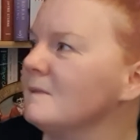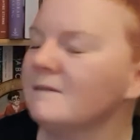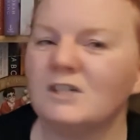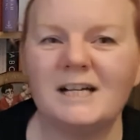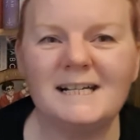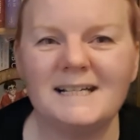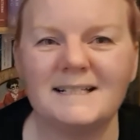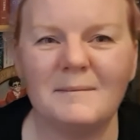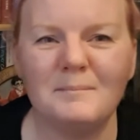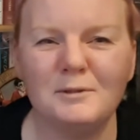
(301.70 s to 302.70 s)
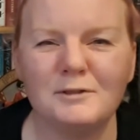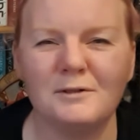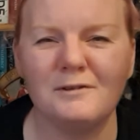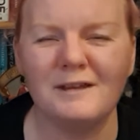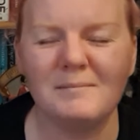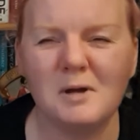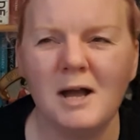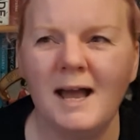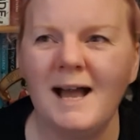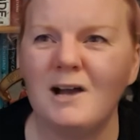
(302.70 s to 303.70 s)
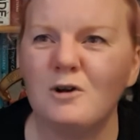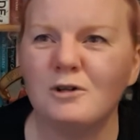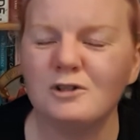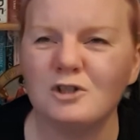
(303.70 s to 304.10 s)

I've not got any examples, I don't think, but I couldn't